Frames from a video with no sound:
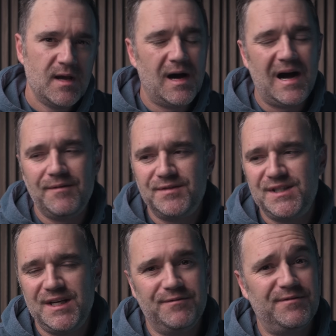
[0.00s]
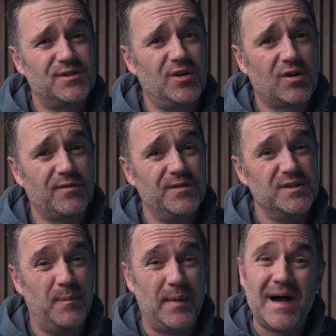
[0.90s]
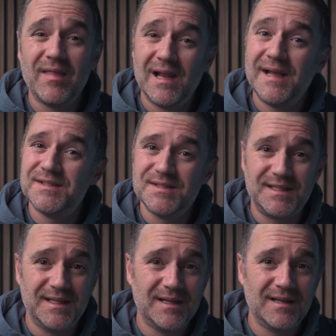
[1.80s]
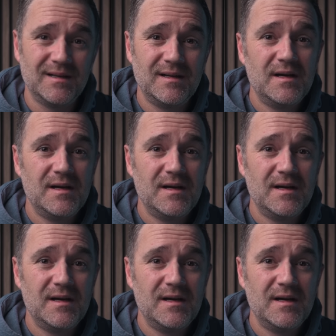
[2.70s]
I've seen photographers buy the latest gear,